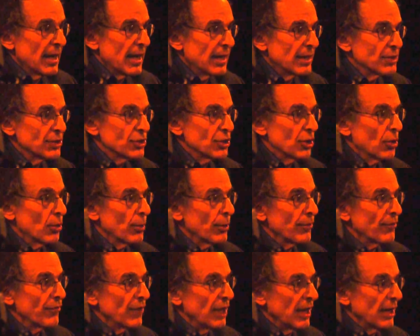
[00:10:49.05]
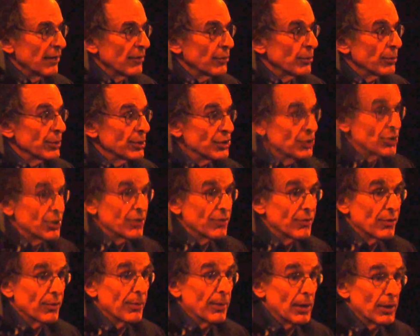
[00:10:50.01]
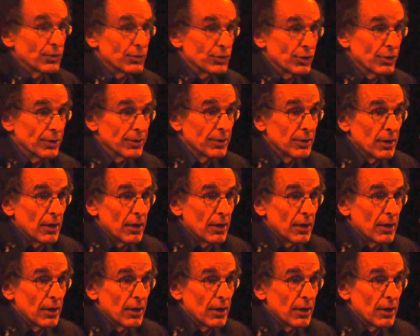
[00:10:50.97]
And so we filed the receiver motion